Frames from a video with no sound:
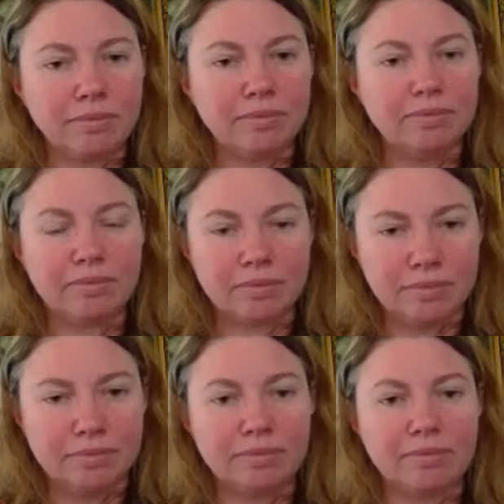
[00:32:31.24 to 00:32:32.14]

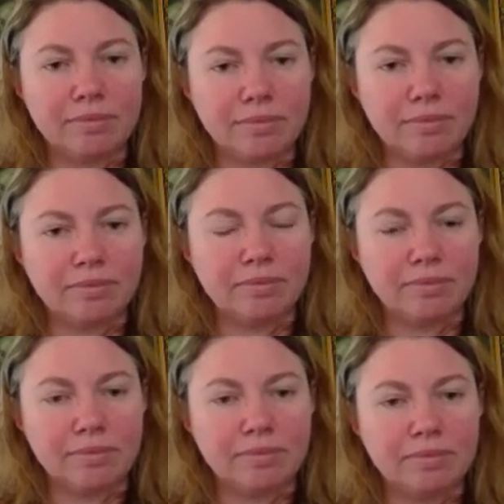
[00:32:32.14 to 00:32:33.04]

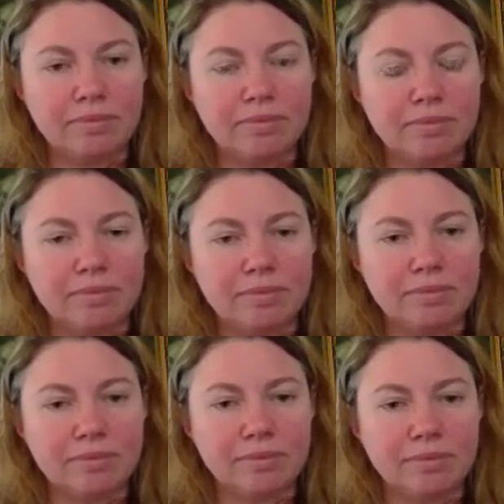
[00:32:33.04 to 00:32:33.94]

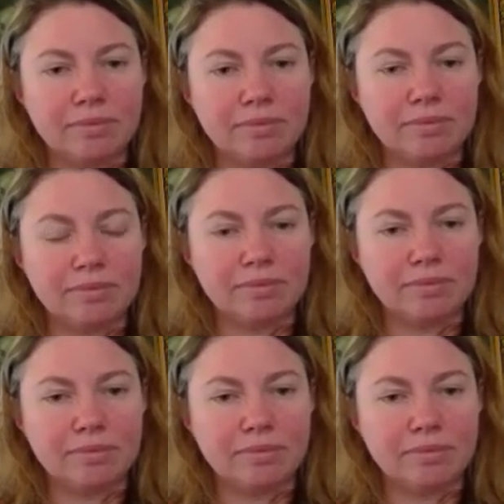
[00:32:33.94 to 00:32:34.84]

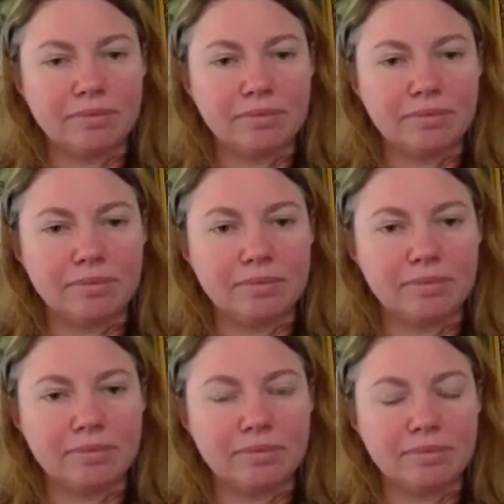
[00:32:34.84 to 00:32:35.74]

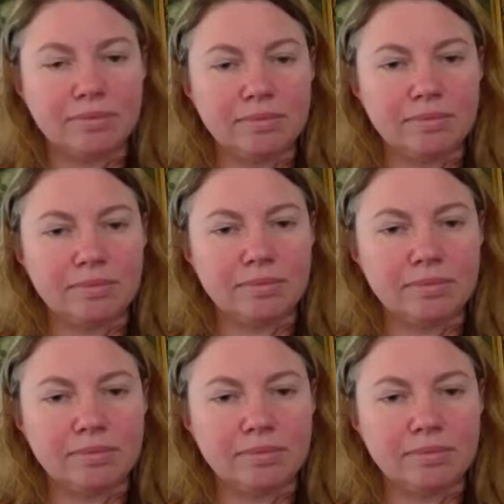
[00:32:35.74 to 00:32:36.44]
[no speech]